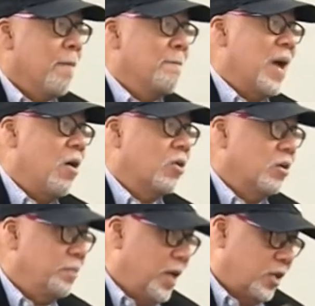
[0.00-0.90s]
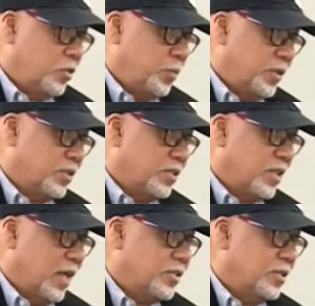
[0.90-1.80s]
Malcolm X was
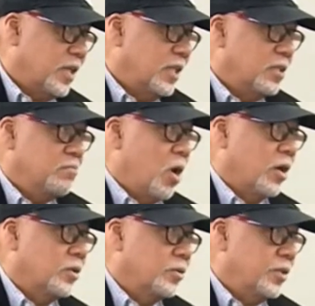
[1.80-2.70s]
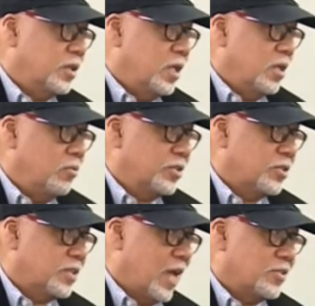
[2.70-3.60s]
assassinated, Martin Luther King was
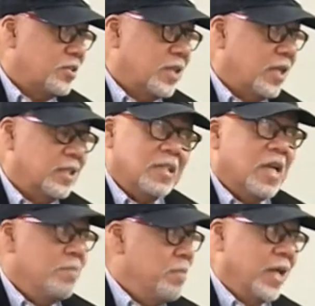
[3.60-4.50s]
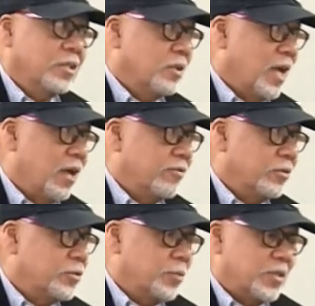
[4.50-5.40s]
assassinated, Medgar
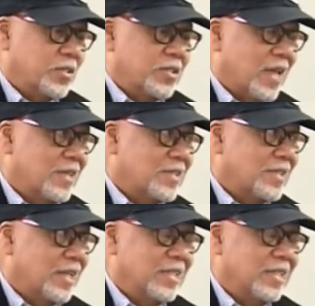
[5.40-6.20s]
Evers was assassinated.